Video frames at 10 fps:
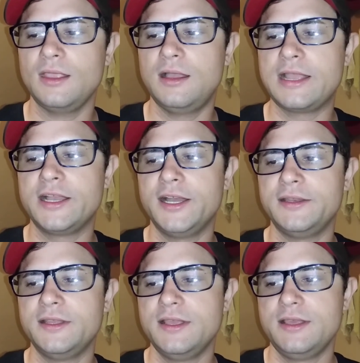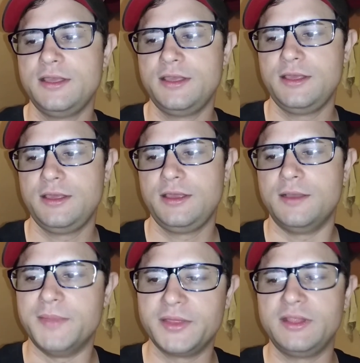I got
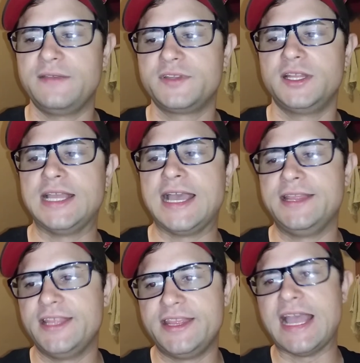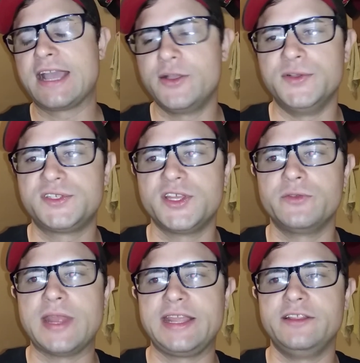a month left on that, and then that goes to the
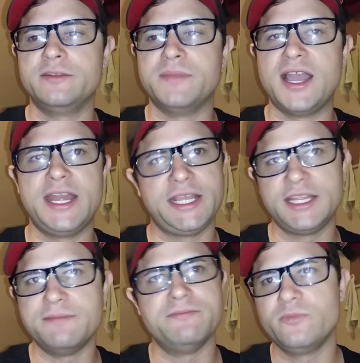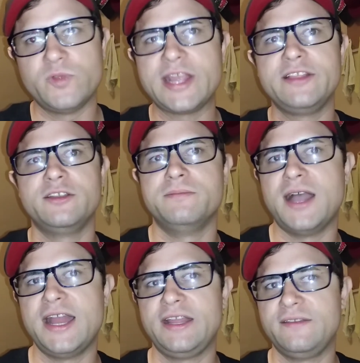regular mining, and the regular
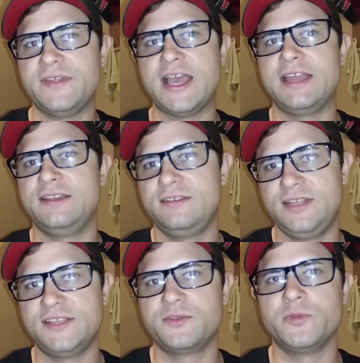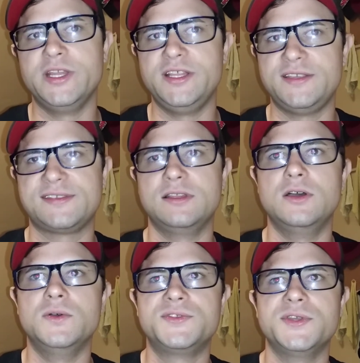mining of that is really
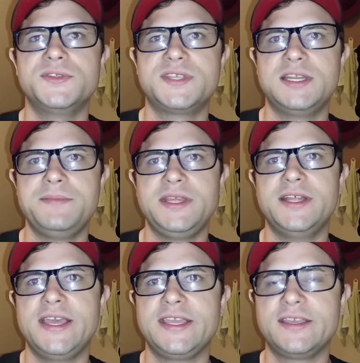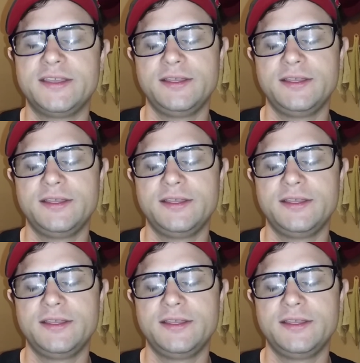slow, so it's going to be like